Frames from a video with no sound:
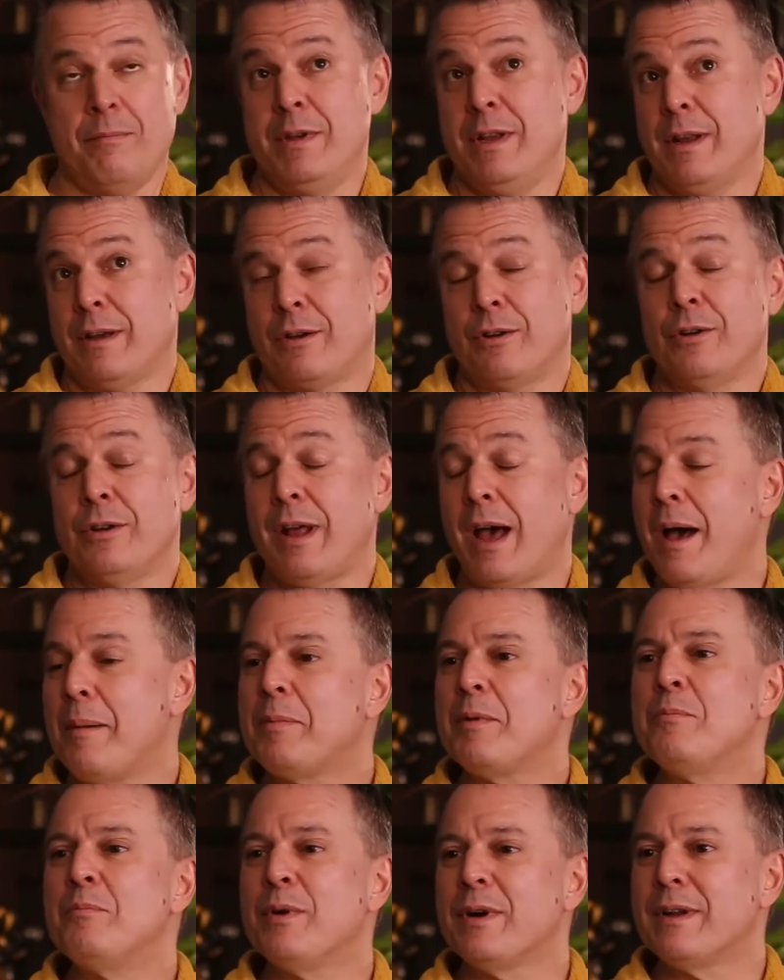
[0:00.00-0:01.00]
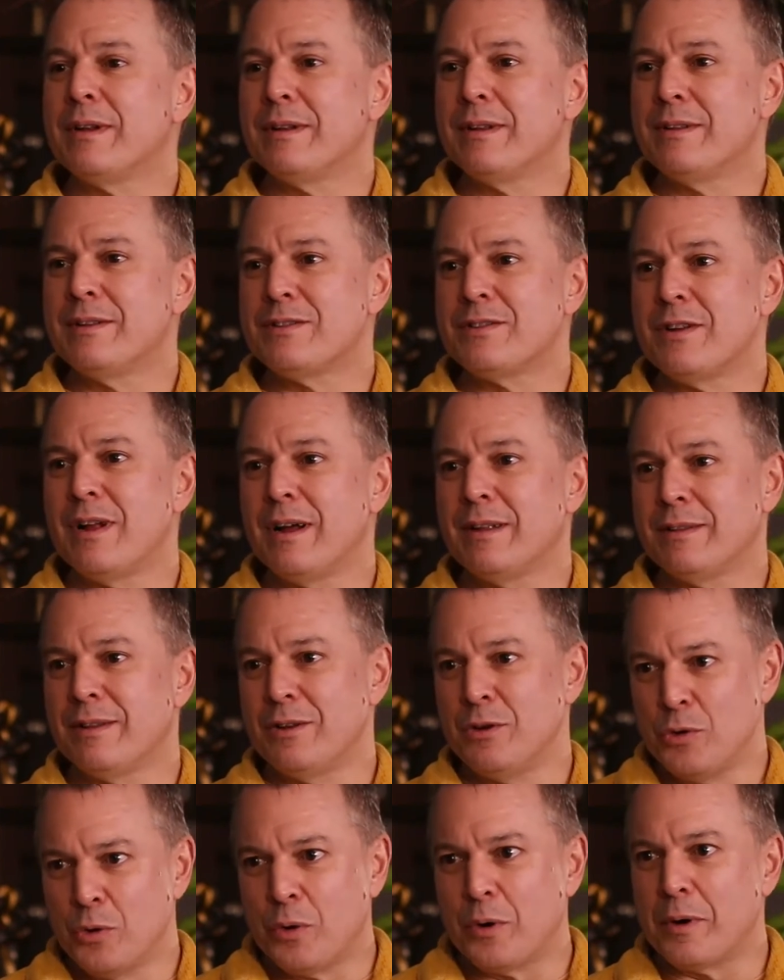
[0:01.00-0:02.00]
mean, it could happen, but it's not the
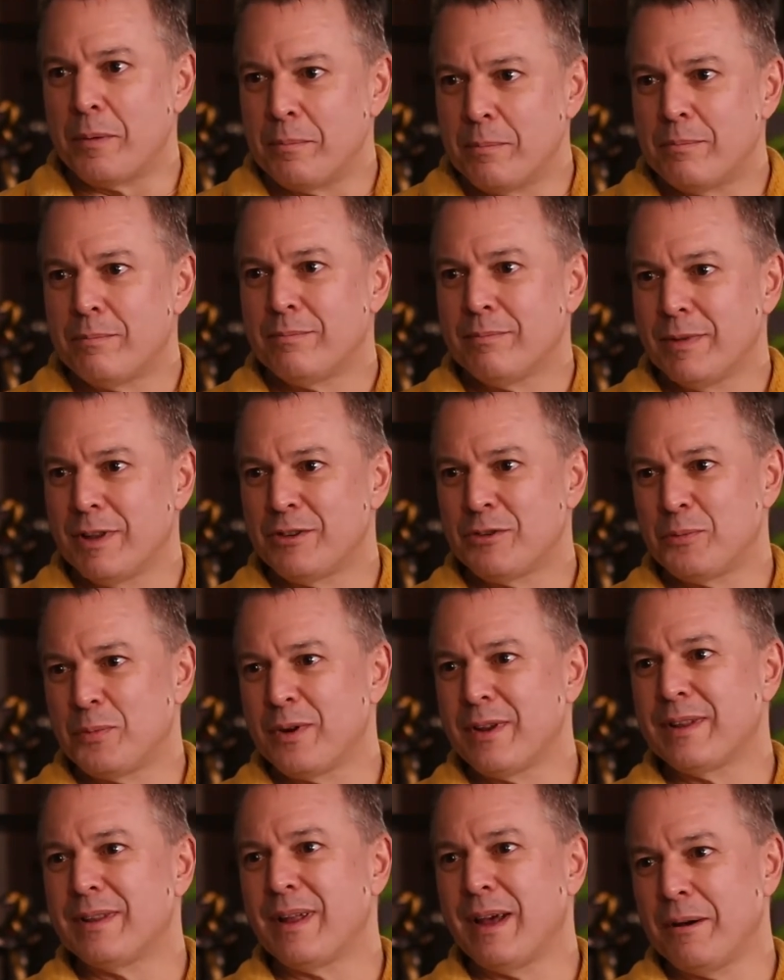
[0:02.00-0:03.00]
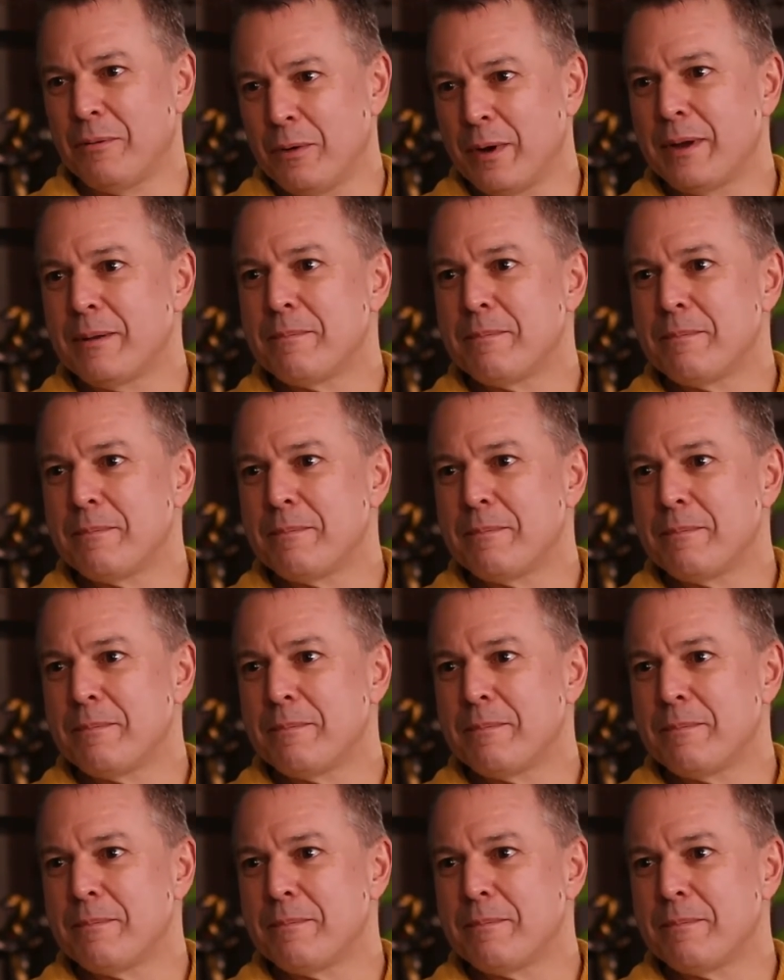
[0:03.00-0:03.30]
norm. Let's put it that way.